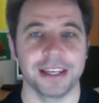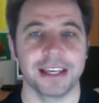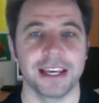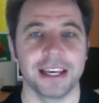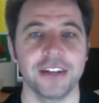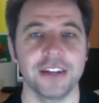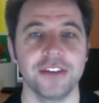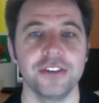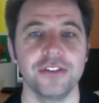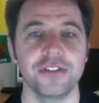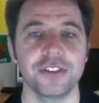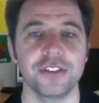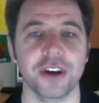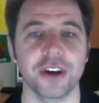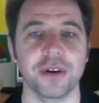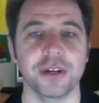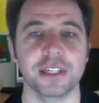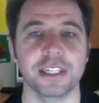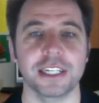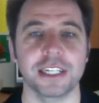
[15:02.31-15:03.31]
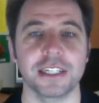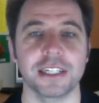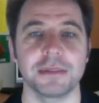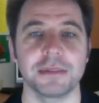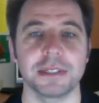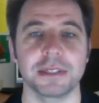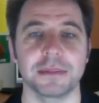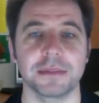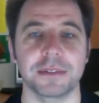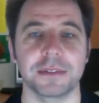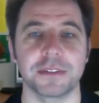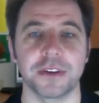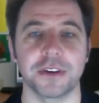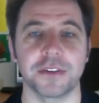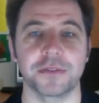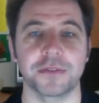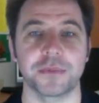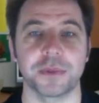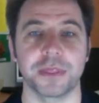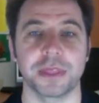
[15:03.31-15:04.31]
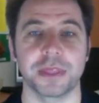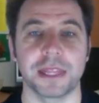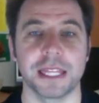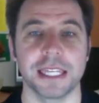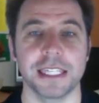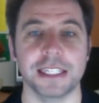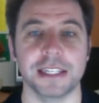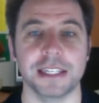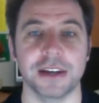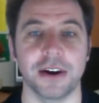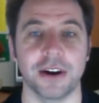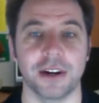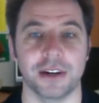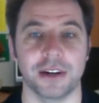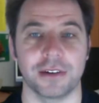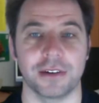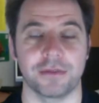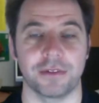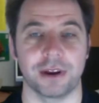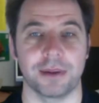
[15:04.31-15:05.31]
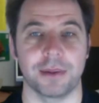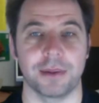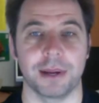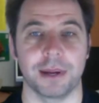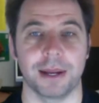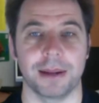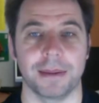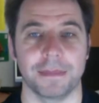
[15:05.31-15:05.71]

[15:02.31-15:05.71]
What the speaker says: Can you show and teach me some serves with this kind of rubber?